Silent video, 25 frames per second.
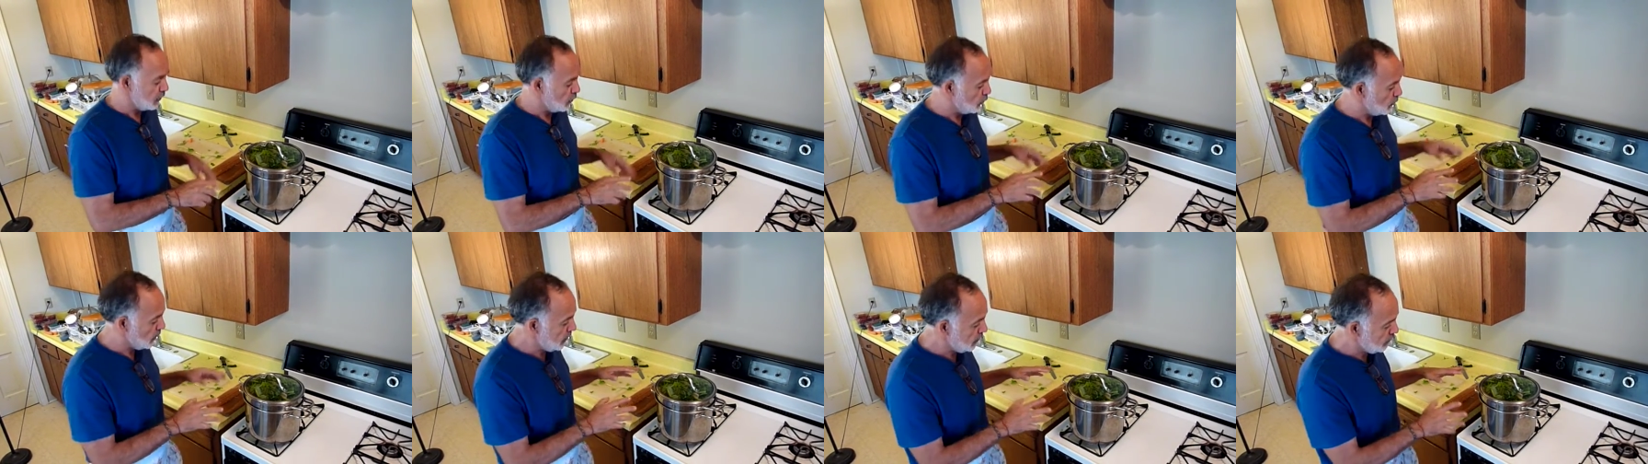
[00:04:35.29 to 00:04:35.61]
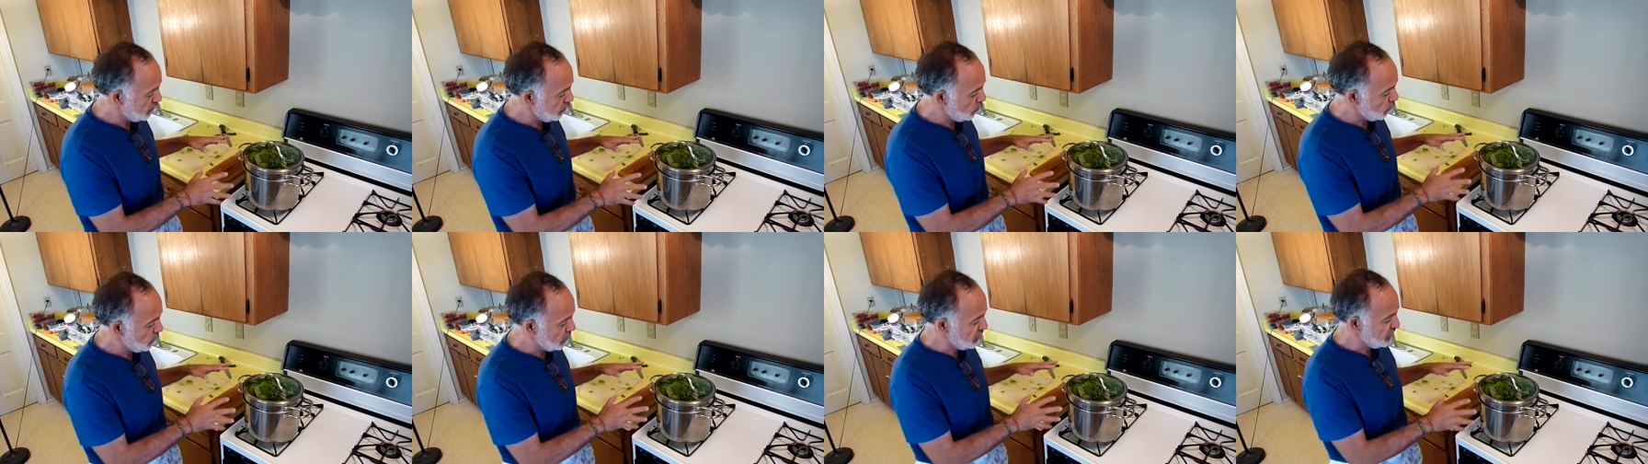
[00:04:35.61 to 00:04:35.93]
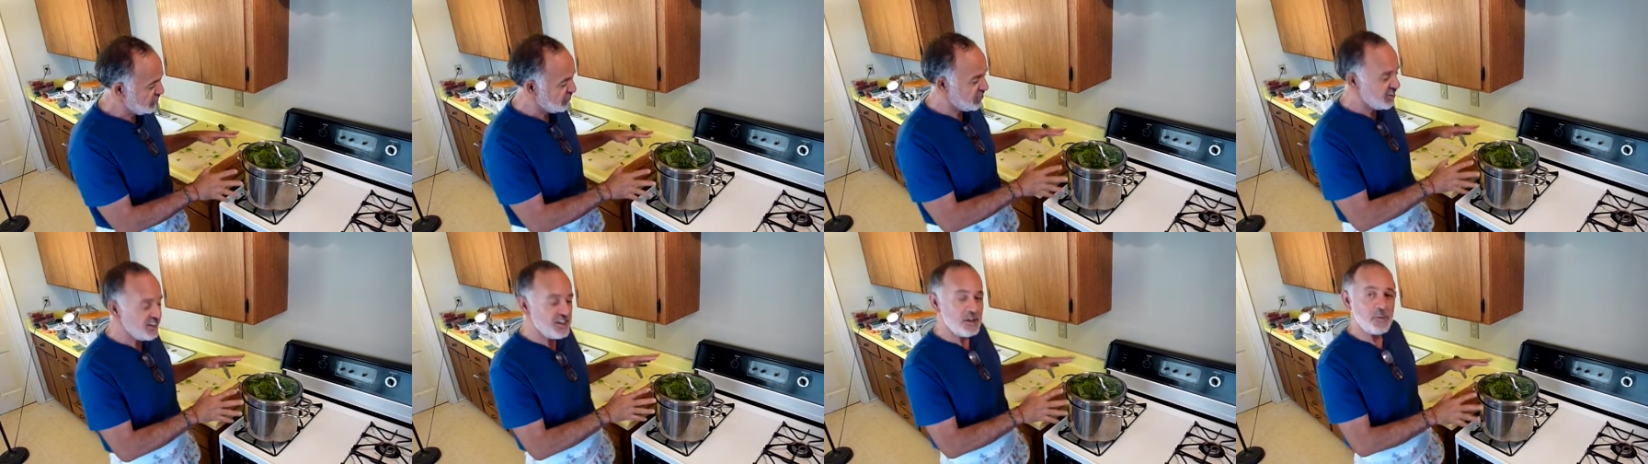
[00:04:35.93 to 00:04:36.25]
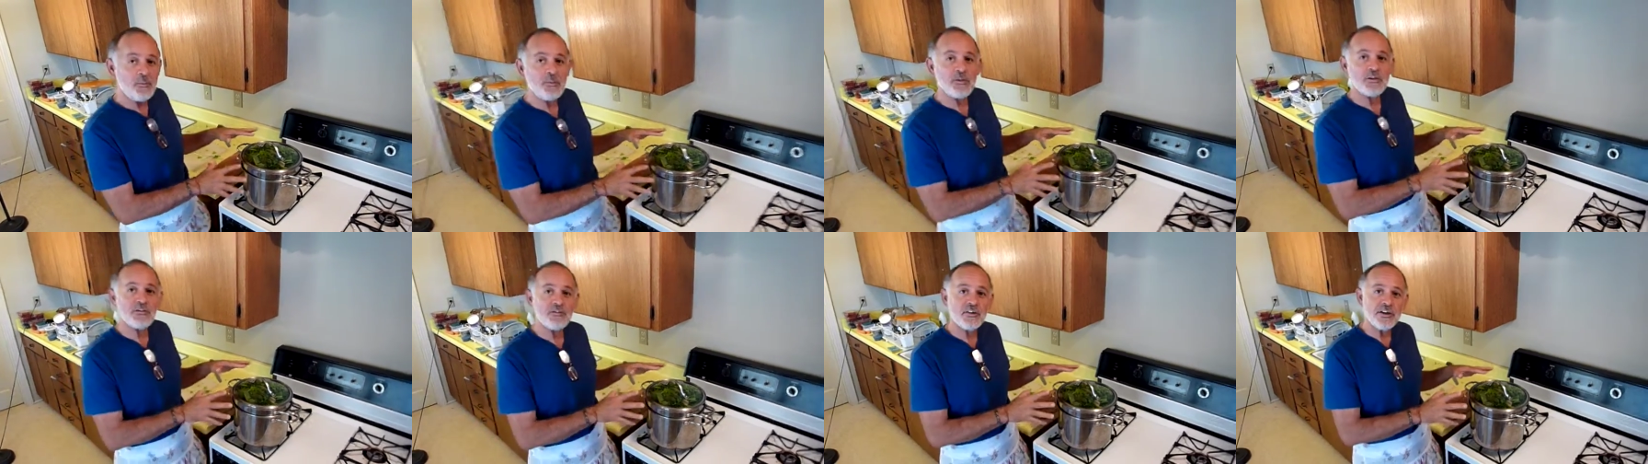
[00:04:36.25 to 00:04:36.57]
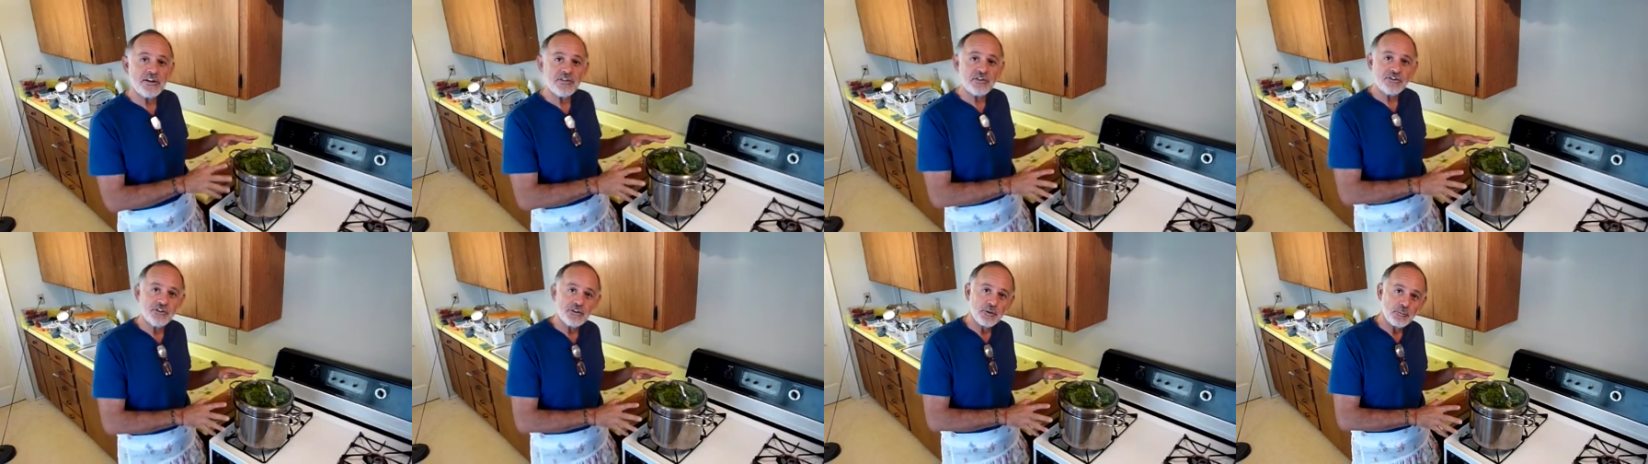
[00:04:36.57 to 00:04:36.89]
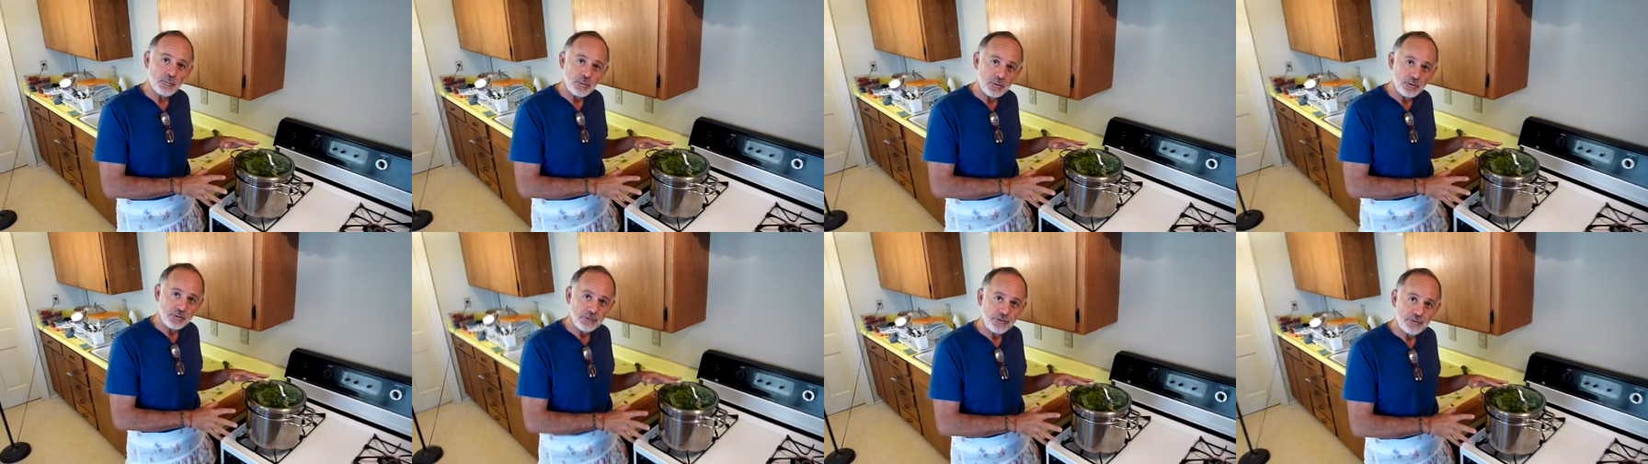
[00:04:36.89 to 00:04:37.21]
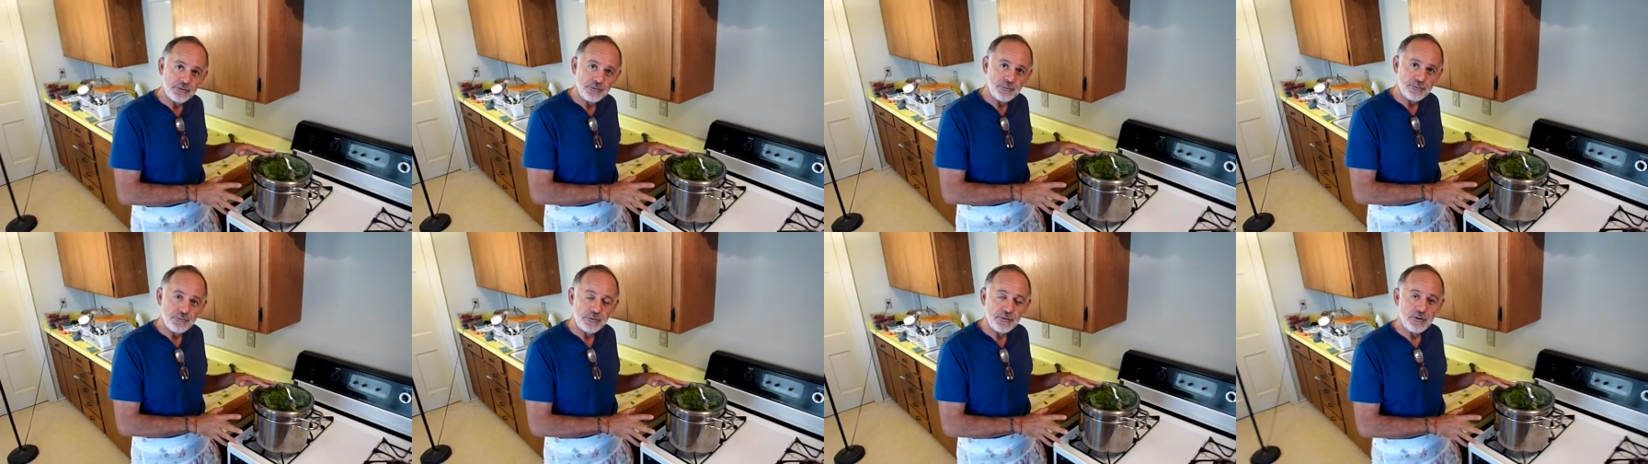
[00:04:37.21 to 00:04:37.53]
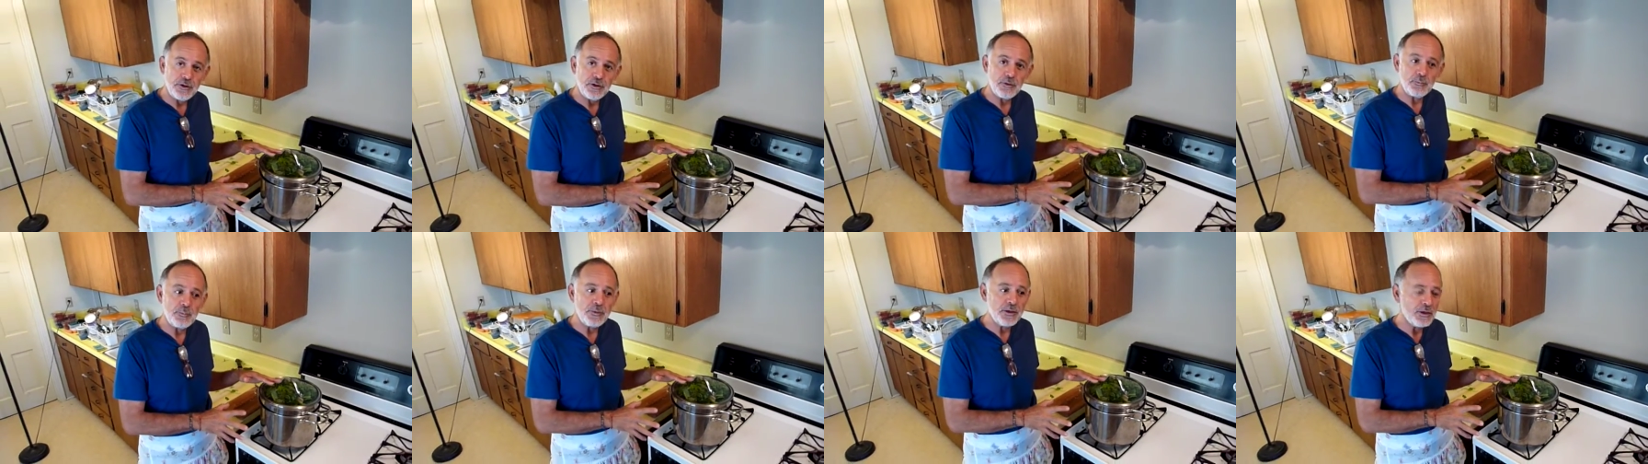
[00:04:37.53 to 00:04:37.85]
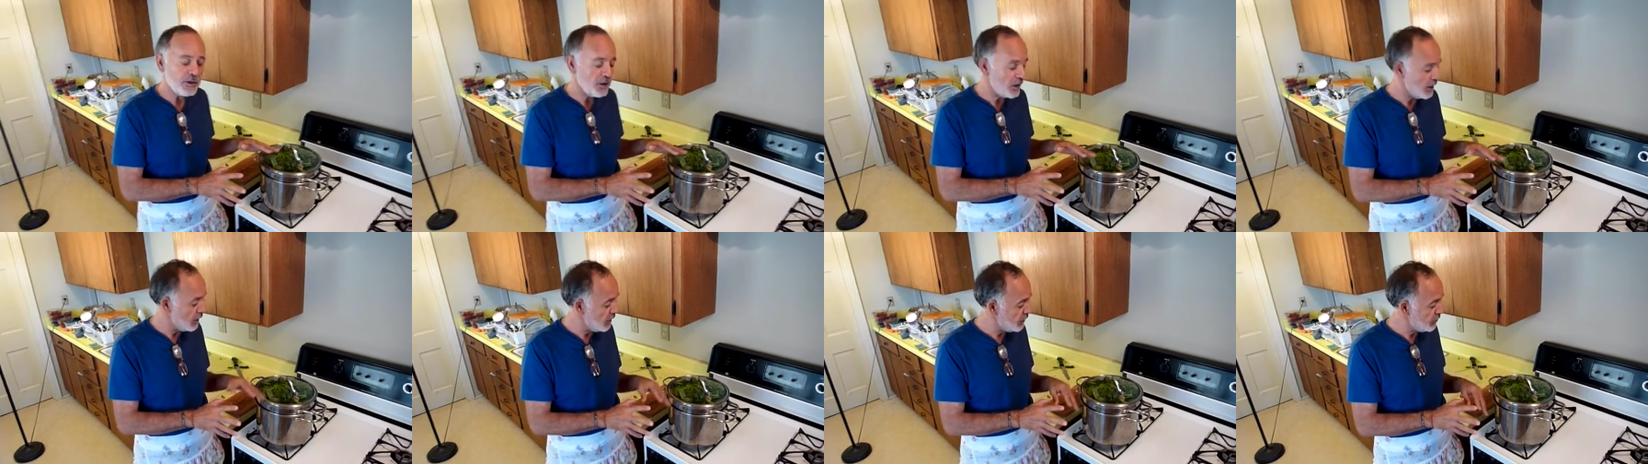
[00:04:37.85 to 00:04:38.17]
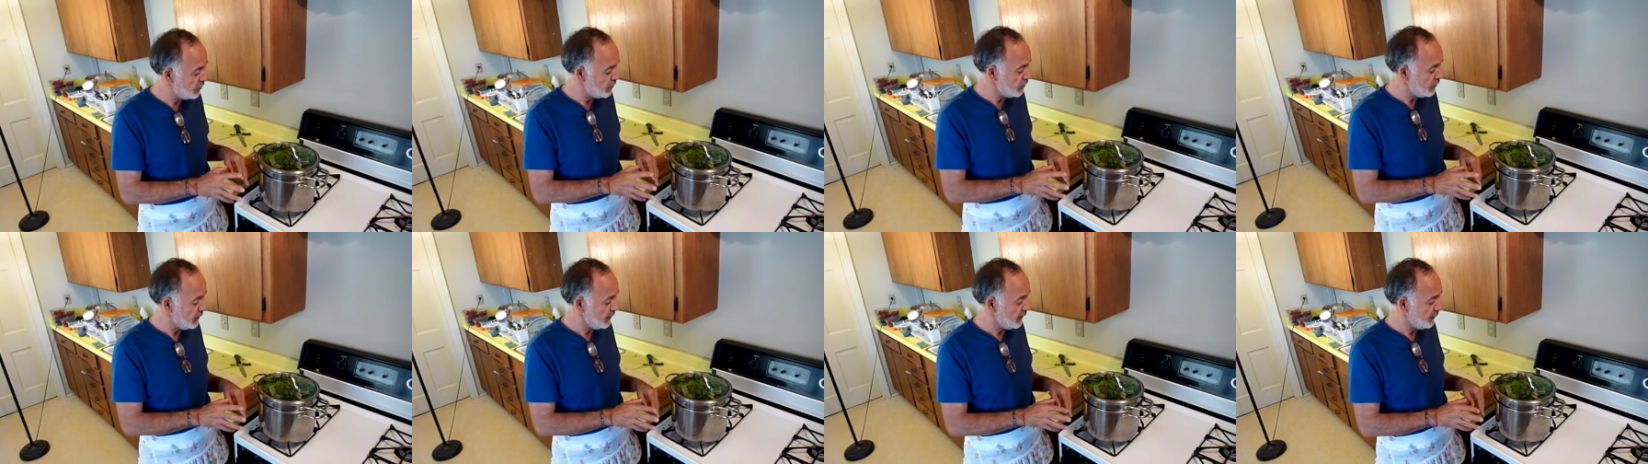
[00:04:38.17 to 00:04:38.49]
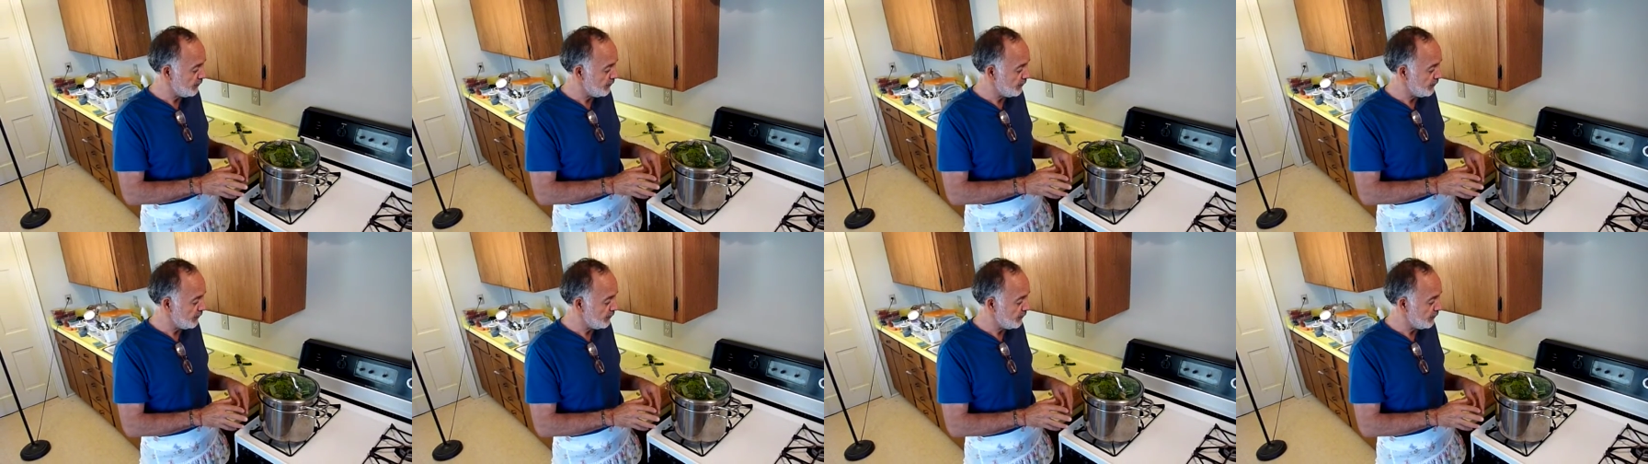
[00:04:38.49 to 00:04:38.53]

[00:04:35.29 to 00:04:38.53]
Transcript: reason we steam the vegetables is because